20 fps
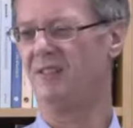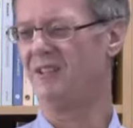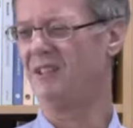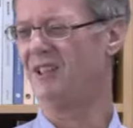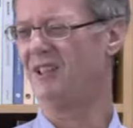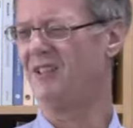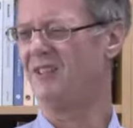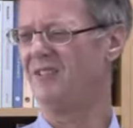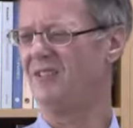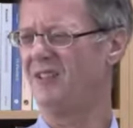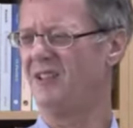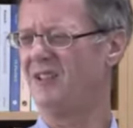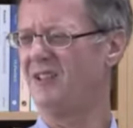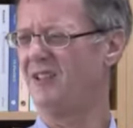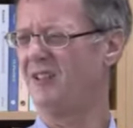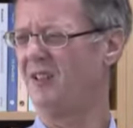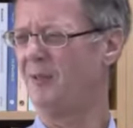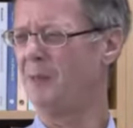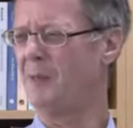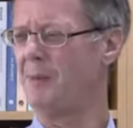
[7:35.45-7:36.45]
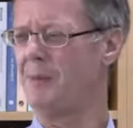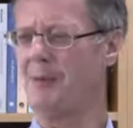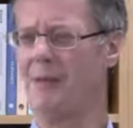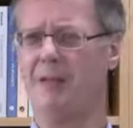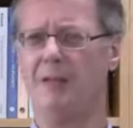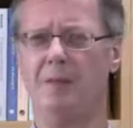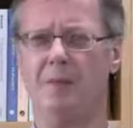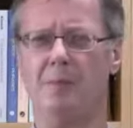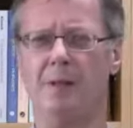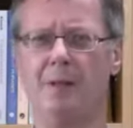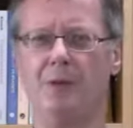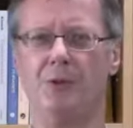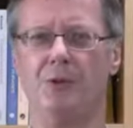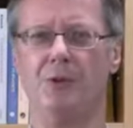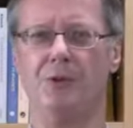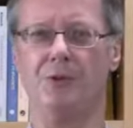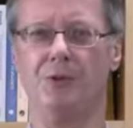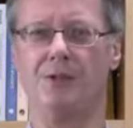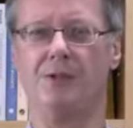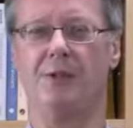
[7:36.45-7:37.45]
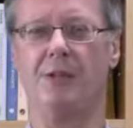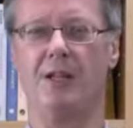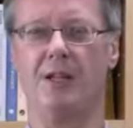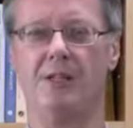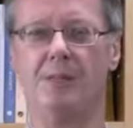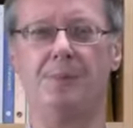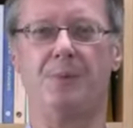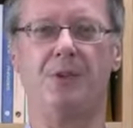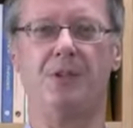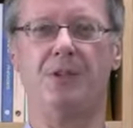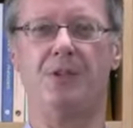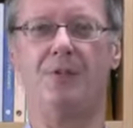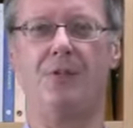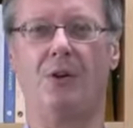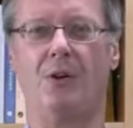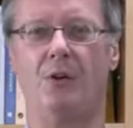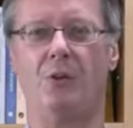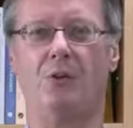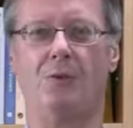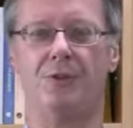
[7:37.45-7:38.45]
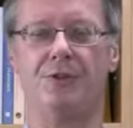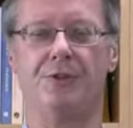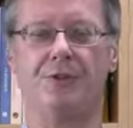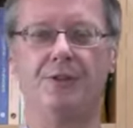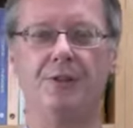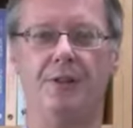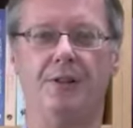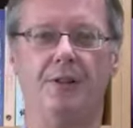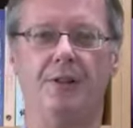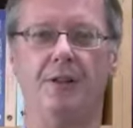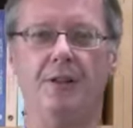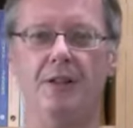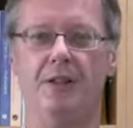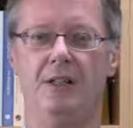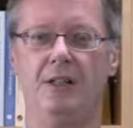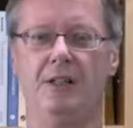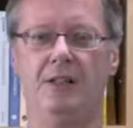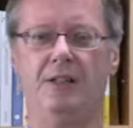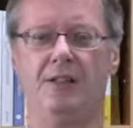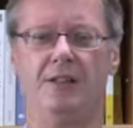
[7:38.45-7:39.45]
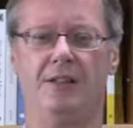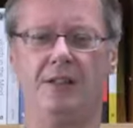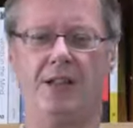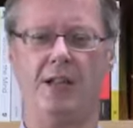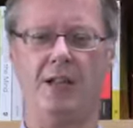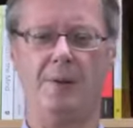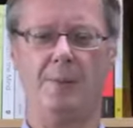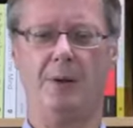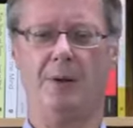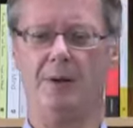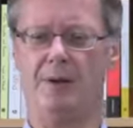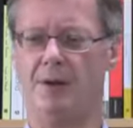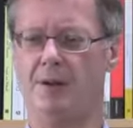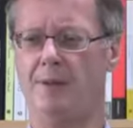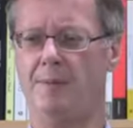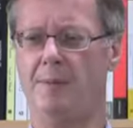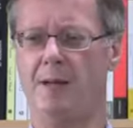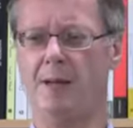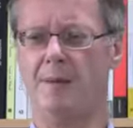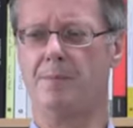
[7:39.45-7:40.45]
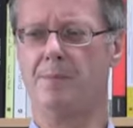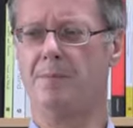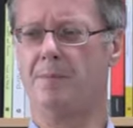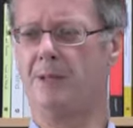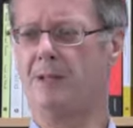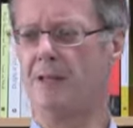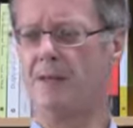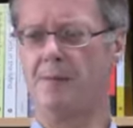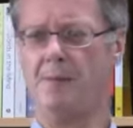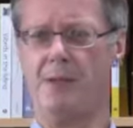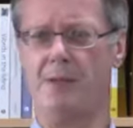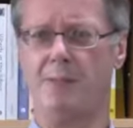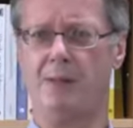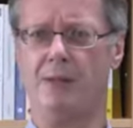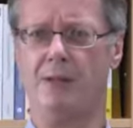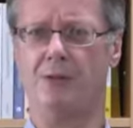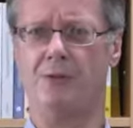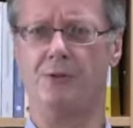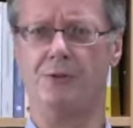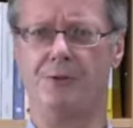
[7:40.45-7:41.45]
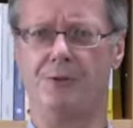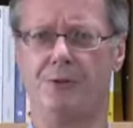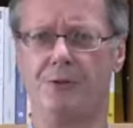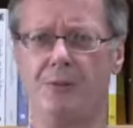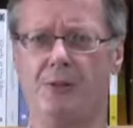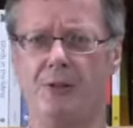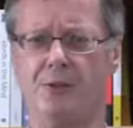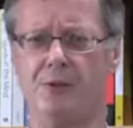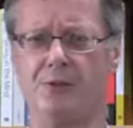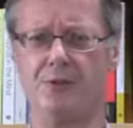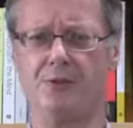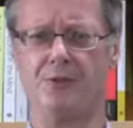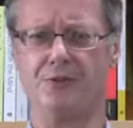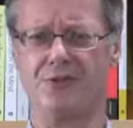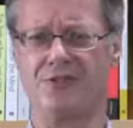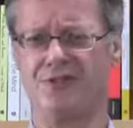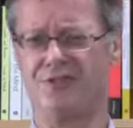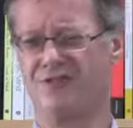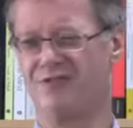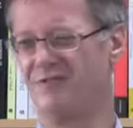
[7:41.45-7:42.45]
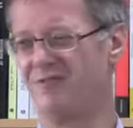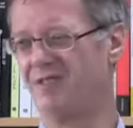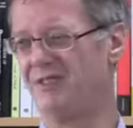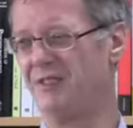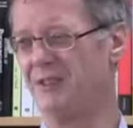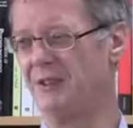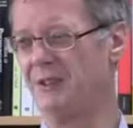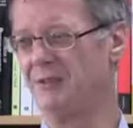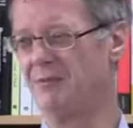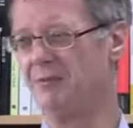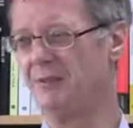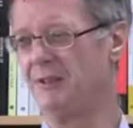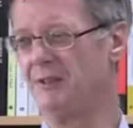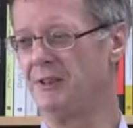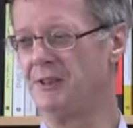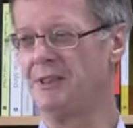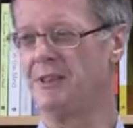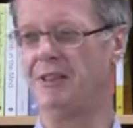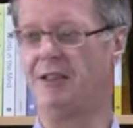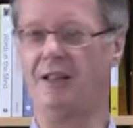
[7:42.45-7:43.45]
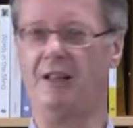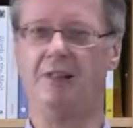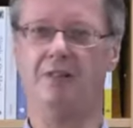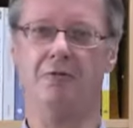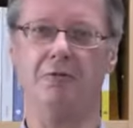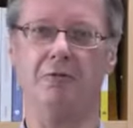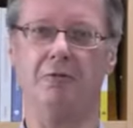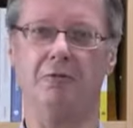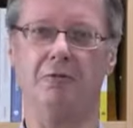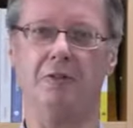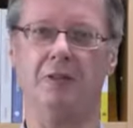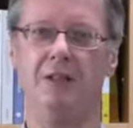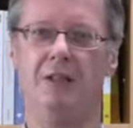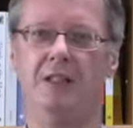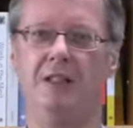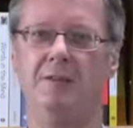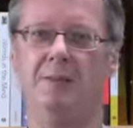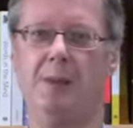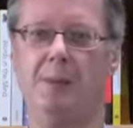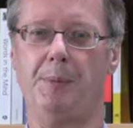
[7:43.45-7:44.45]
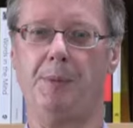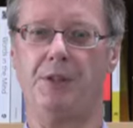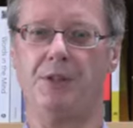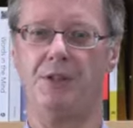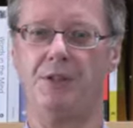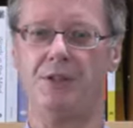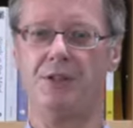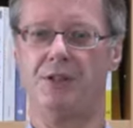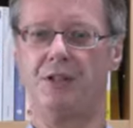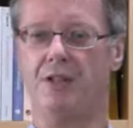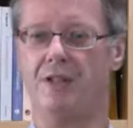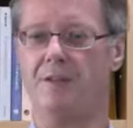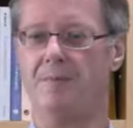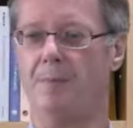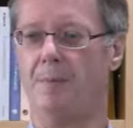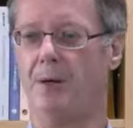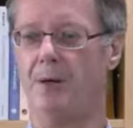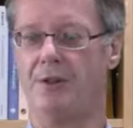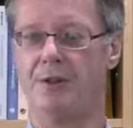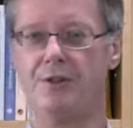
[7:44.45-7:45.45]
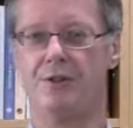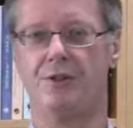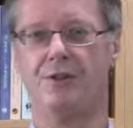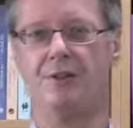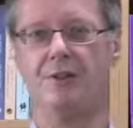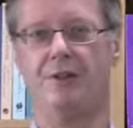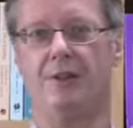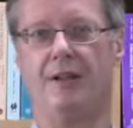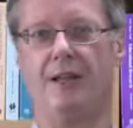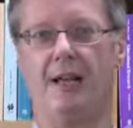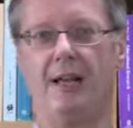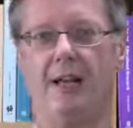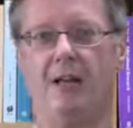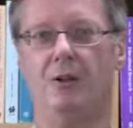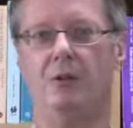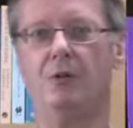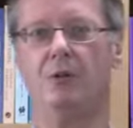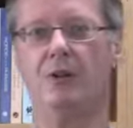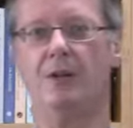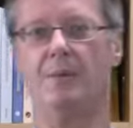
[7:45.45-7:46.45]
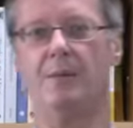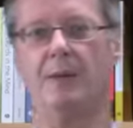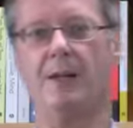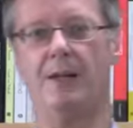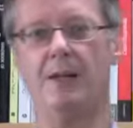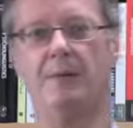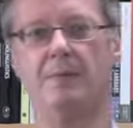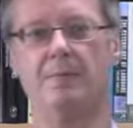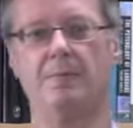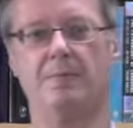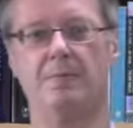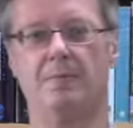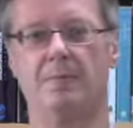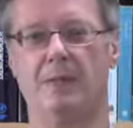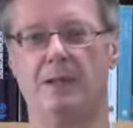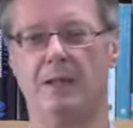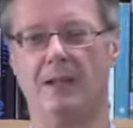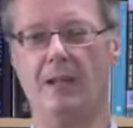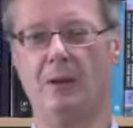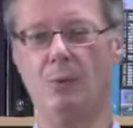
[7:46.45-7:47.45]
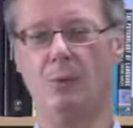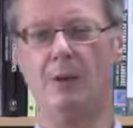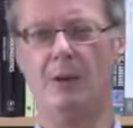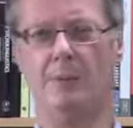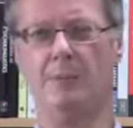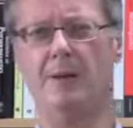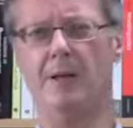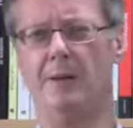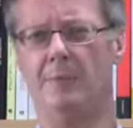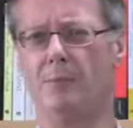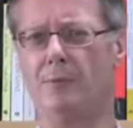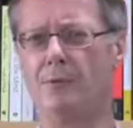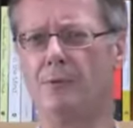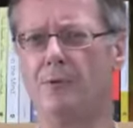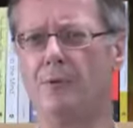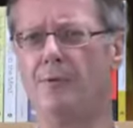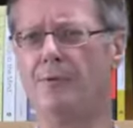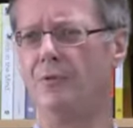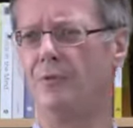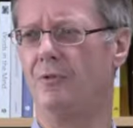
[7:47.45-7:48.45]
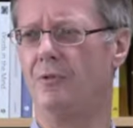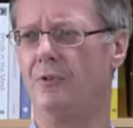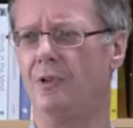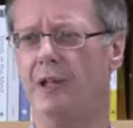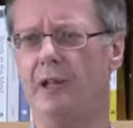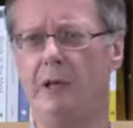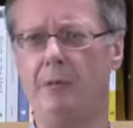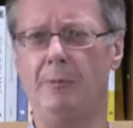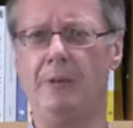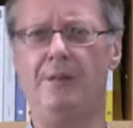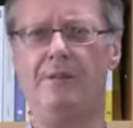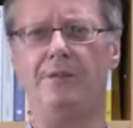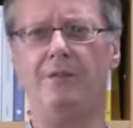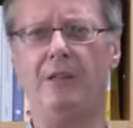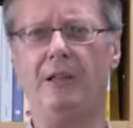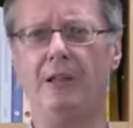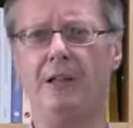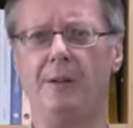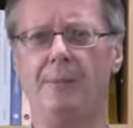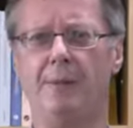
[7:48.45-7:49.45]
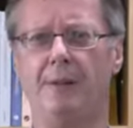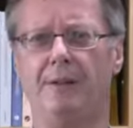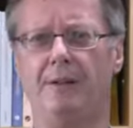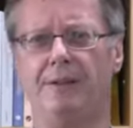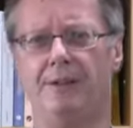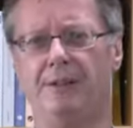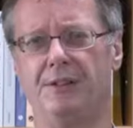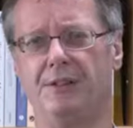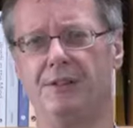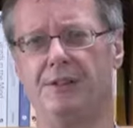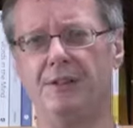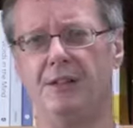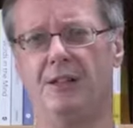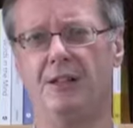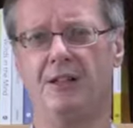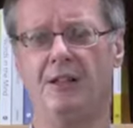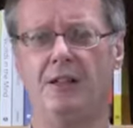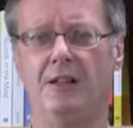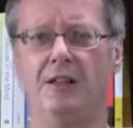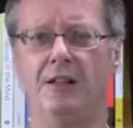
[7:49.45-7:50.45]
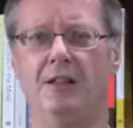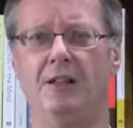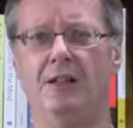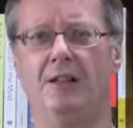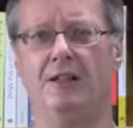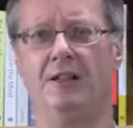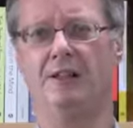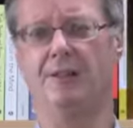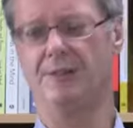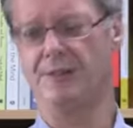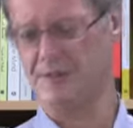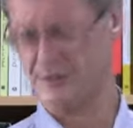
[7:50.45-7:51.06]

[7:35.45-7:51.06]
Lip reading: kind of thinking, am I making my goals? Setting specific goals and then thinking about, did I meet my goals? Are my goals really realistic? Or maybe it's just kind of monitoring how well am I improving, or how am I feeling about this? So